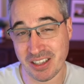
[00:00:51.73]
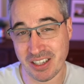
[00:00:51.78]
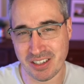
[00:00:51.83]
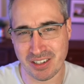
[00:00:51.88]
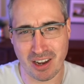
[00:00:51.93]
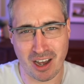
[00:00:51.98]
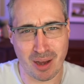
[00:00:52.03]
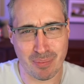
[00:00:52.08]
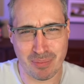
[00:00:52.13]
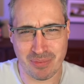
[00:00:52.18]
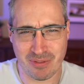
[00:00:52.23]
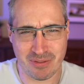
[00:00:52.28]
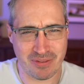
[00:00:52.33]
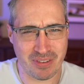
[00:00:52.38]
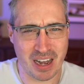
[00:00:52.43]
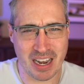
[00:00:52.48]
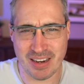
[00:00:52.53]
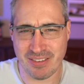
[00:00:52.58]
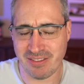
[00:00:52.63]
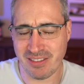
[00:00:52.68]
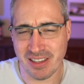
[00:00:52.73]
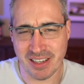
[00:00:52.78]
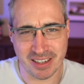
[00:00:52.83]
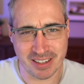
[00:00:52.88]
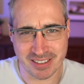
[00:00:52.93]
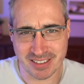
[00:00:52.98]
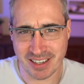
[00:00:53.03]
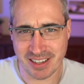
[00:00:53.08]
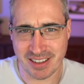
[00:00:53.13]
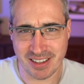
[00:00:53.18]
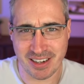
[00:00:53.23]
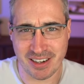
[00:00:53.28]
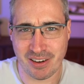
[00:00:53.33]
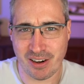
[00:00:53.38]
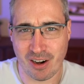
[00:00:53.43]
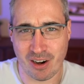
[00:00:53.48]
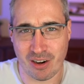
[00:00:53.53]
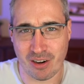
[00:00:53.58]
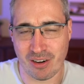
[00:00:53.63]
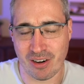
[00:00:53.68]
the top five links, I
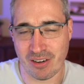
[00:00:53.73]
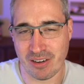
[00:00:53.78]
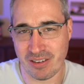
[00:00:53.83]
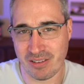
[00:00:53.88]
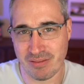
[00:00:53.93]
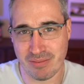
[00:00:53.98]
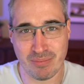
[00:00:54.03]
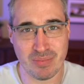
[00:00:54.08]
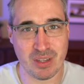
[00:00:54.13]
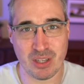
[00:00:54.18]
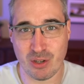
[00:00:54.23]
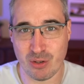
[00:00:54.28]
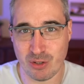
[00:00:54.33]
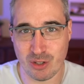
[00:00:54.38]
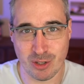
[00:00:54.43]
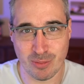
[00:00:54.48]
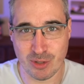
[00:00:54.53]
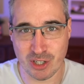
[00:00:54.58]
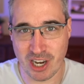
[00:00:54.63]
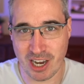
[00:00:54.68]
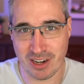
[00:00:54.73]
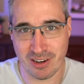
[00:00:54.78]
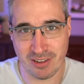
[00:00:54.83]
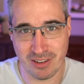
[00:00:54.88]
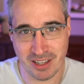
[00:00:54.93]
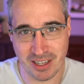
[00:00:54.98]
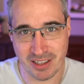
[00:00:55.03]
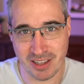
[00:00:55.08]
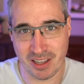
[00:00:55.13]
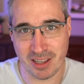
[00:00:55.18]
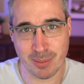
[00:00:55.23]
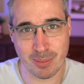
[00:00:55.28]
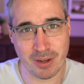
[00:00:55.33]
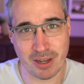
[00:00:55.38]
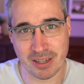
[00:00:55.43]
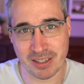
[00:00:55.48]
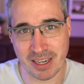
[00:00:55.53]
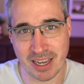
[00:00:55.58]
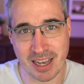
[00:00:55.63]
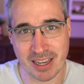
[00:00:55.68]
think, are the YouTube channel and then the
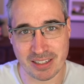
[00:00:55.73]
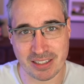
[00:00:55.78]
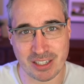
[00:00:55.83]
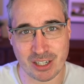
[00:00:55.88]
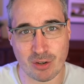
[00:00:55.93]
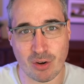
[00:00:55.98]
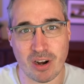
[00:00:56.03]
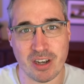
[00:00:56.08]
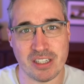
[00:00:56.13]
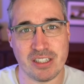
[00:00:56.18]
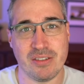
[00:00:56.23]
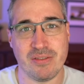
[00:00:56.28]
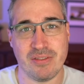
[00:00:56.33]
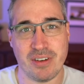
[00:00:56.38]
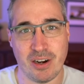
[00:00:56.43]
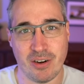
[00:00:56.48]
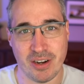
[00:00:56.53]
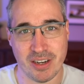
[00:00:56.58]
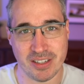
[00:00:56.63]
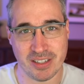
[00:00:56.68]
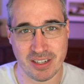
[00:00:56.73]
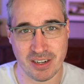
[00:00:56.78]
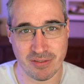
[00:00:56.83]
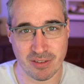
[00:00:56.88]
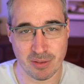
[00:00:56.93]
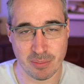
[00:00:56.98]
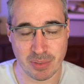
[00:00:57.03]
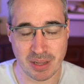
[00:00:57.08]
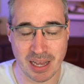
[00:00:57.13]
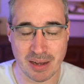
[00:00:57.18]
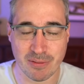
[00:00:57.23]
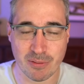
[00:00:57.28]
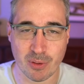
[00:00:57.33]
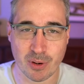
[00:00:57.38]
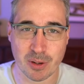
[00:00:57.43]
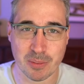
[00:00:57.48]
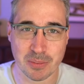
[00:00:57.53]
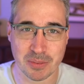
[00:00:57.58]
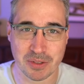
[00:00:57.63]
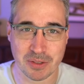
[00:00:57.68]
podcast across various different
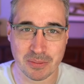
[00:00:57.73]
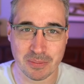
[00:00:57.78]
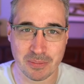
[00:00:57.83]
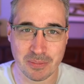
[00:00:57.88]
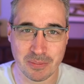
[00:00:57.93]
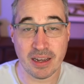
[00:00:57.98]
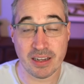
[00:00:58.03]
platforms.